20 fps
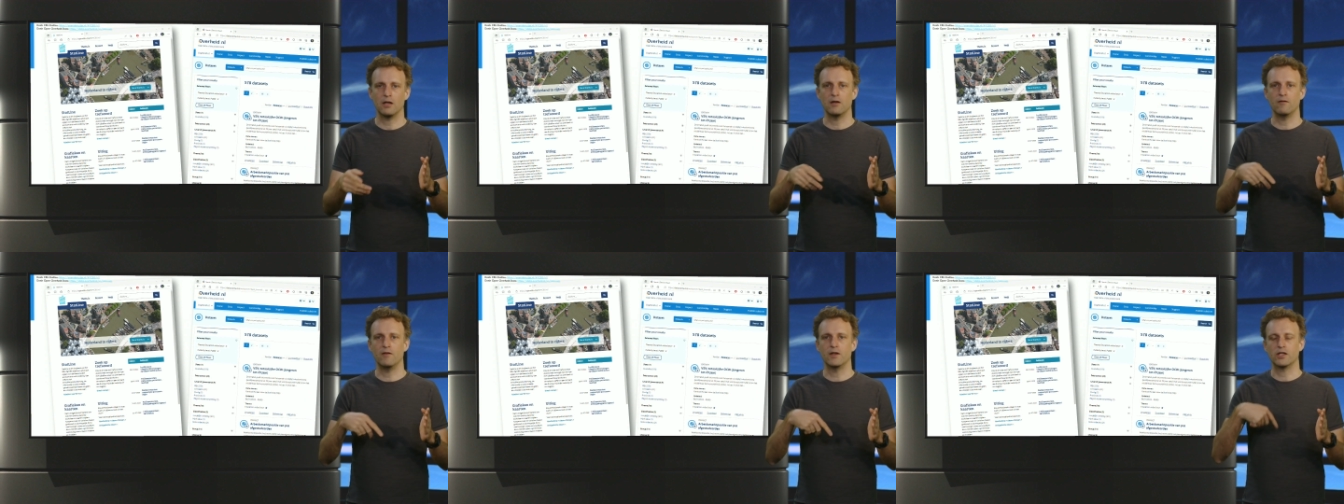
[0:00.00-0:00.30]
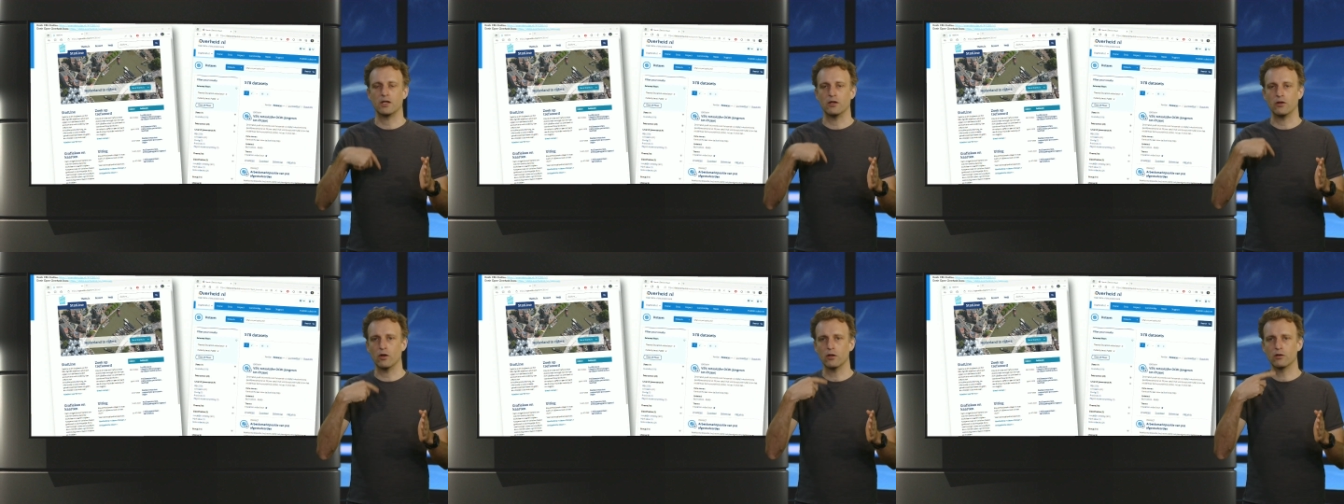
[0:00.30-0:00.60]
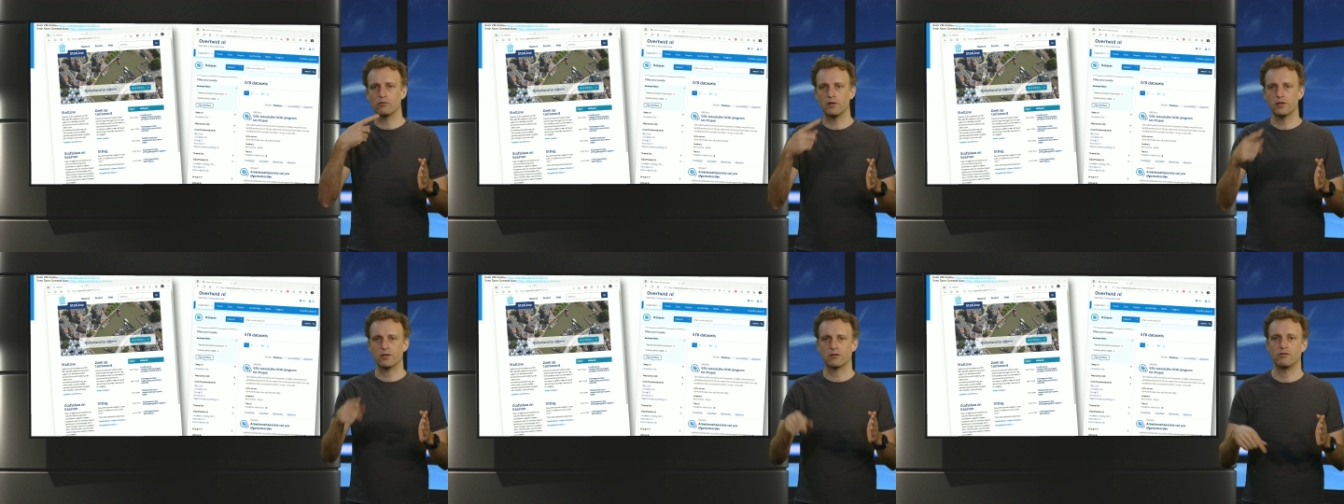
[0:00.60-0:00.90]
and which are
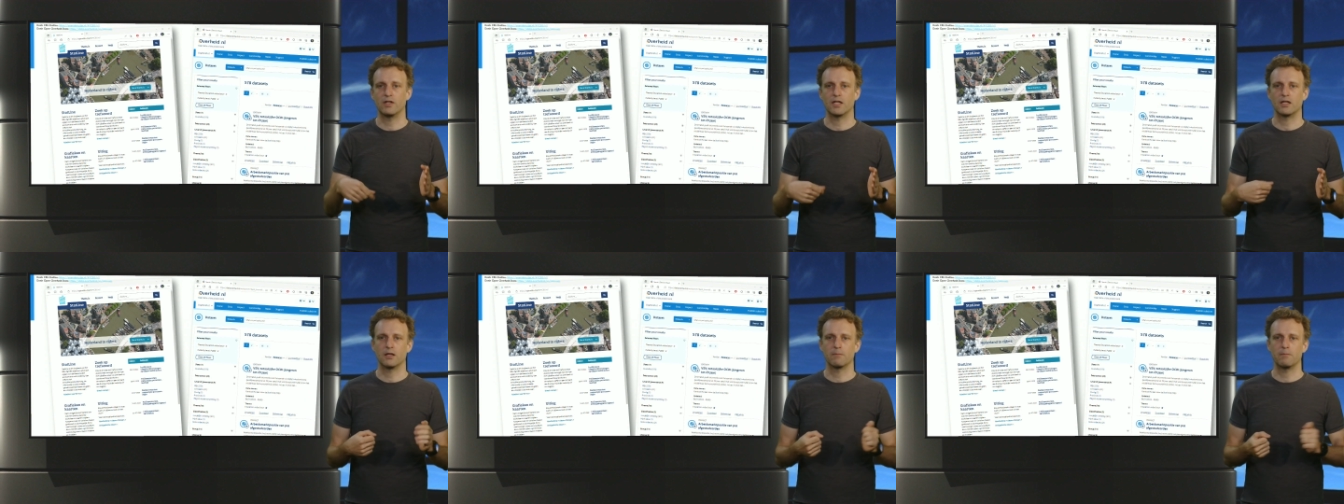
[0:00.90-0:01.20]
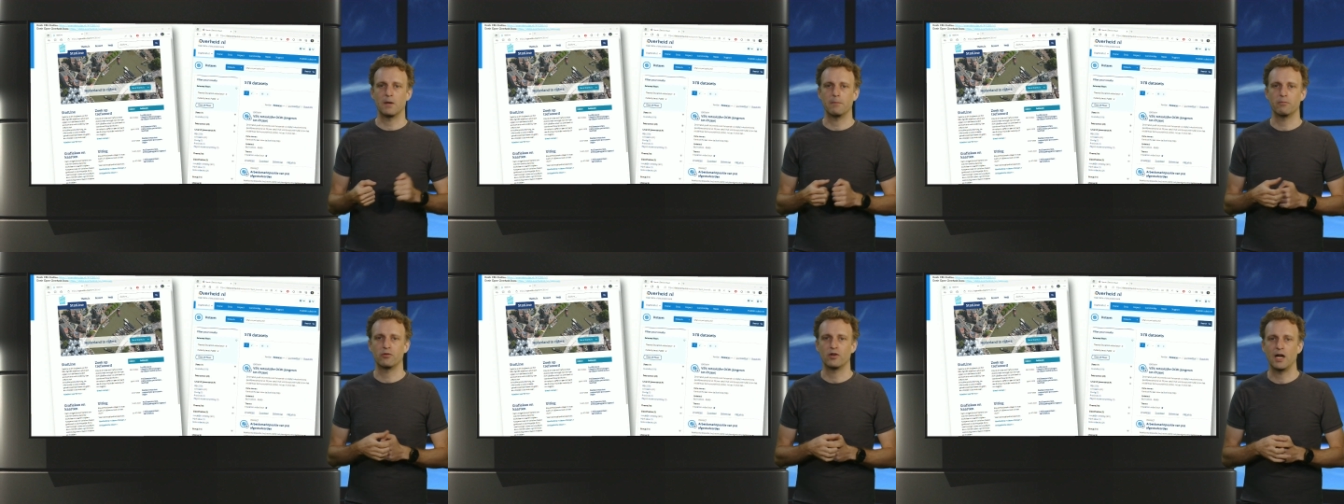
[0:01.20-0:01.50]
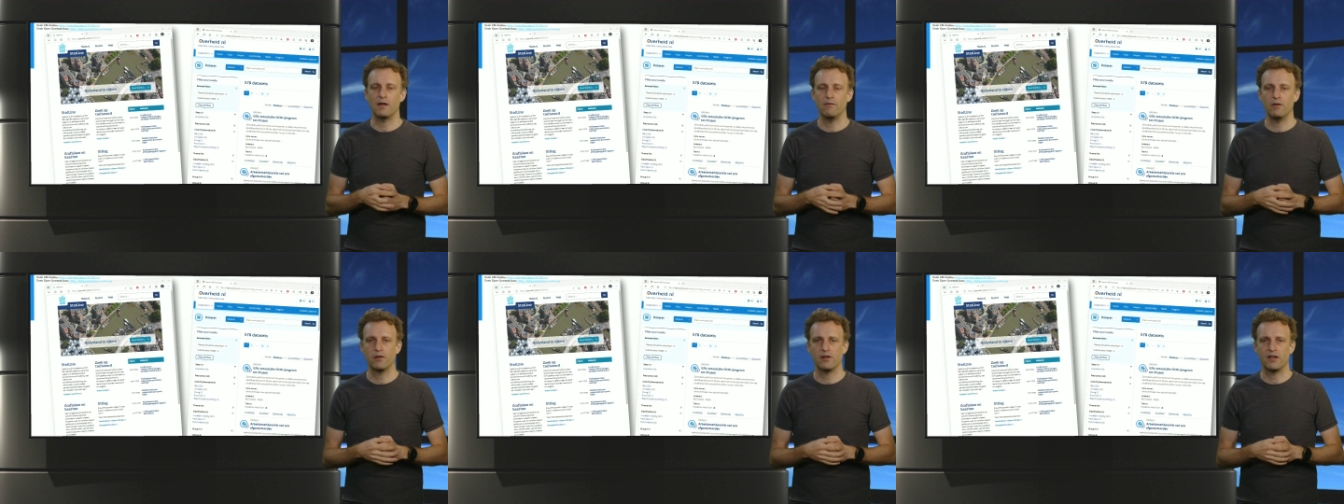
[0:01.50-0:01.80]
not restricted by
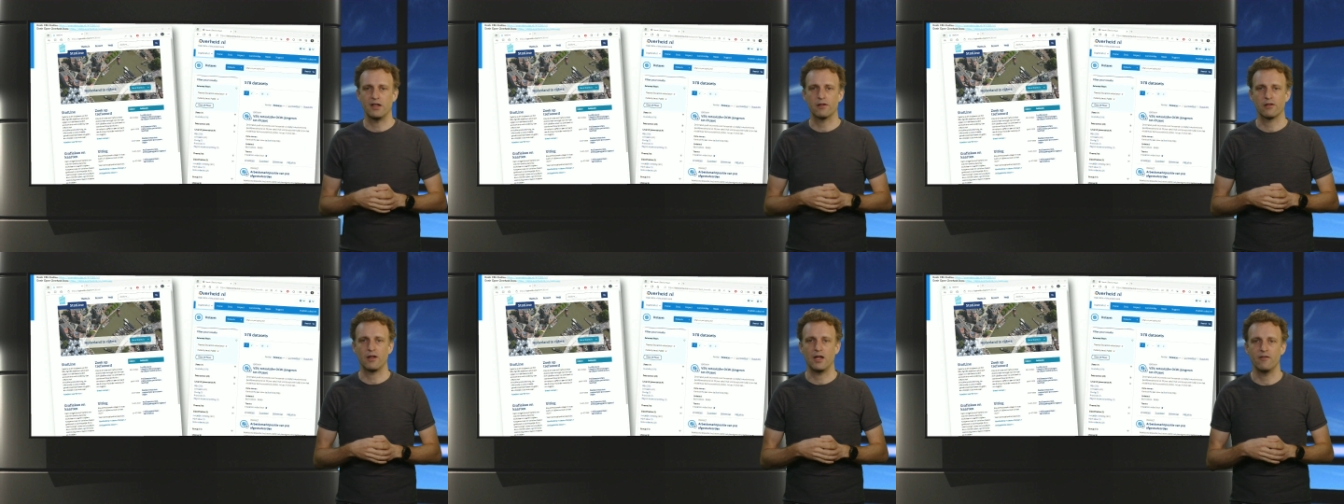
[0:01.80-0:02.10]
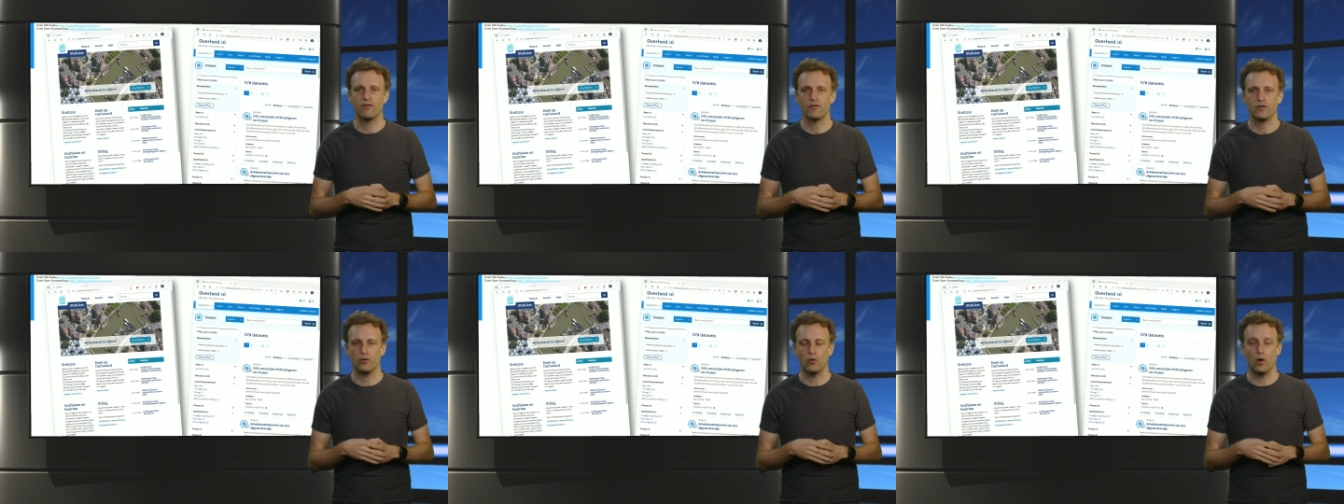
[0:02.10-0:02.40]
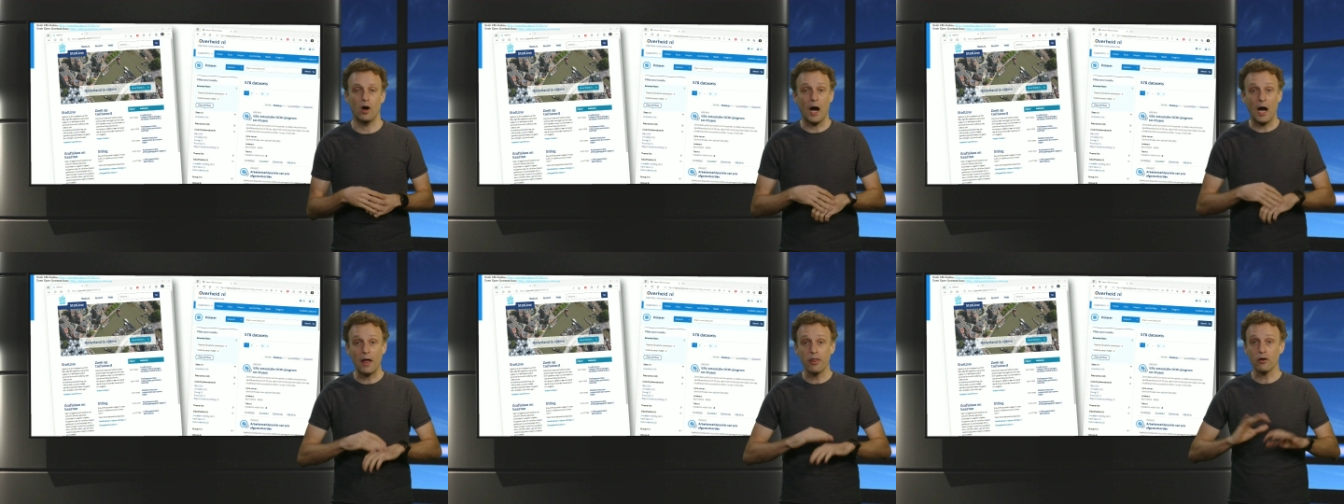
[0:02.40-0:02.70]
privacy, safety
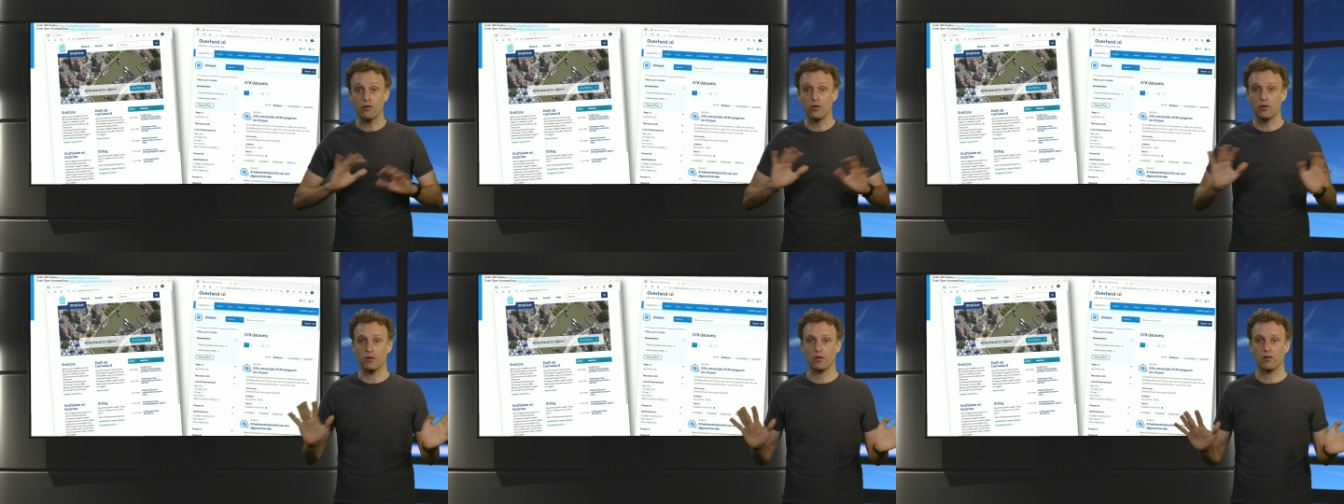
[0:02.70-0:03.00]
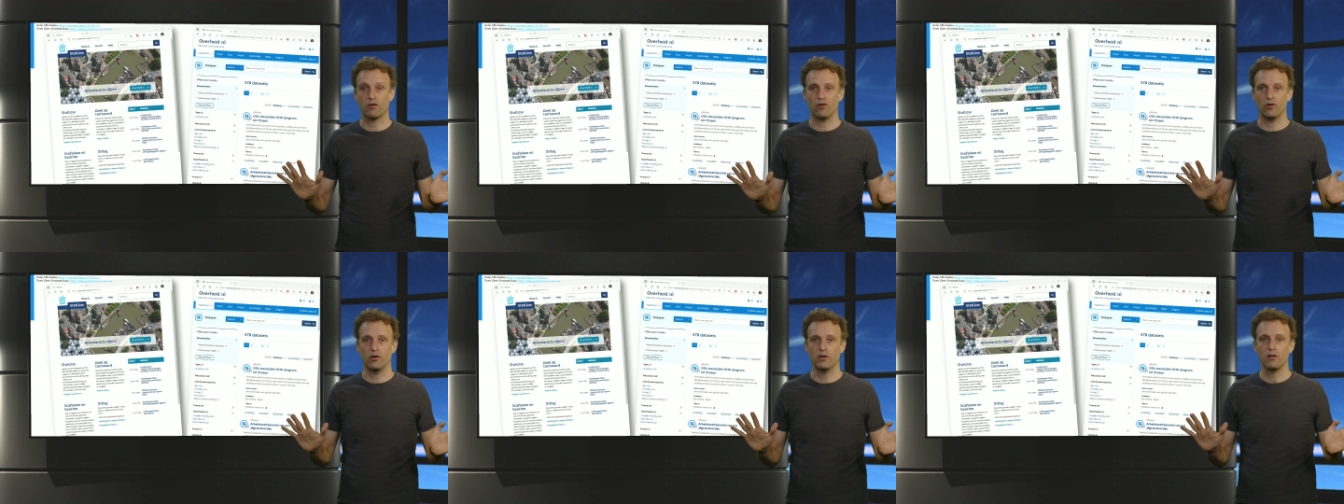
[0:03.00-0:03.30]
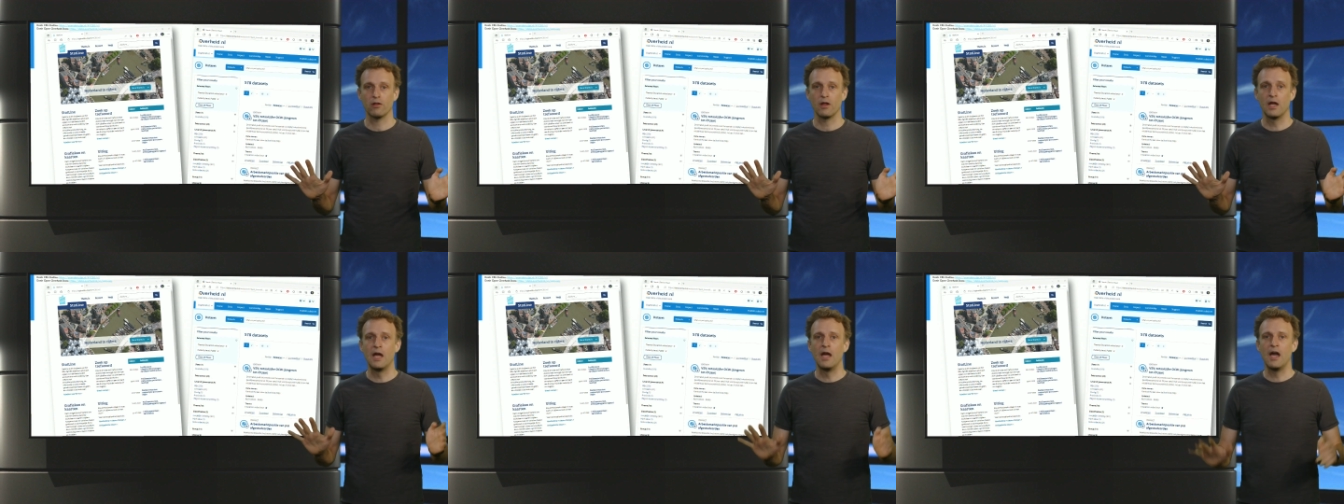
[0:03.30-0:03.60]
or other
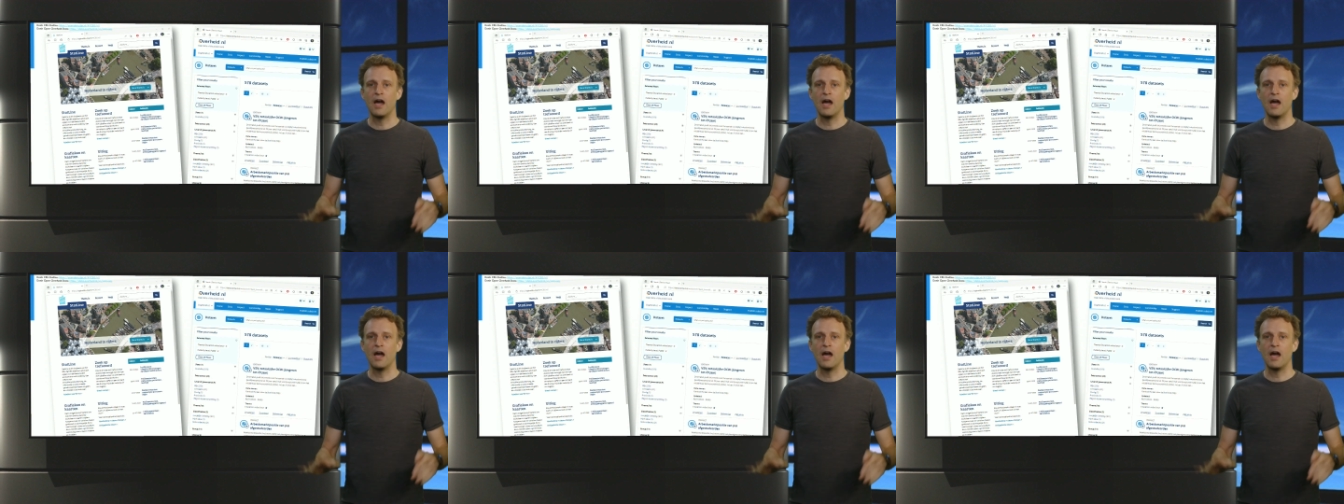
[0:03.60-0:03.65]
concerns